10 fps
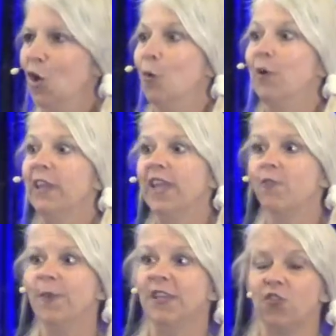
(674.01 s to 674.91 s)

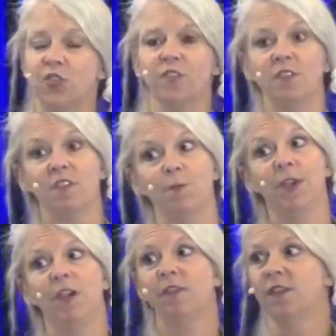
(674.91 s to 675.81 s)
Believe me, it's just as
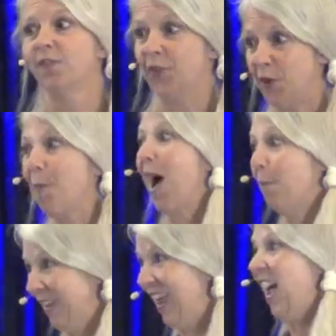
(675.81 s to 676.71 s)
embarrassing for your
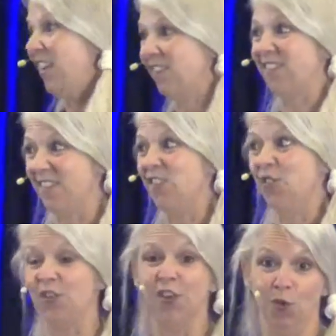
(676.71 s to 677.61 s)
mom and dad as it is
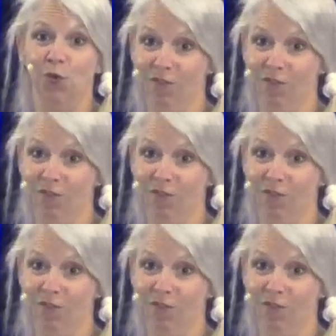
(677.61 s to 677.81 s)
for you.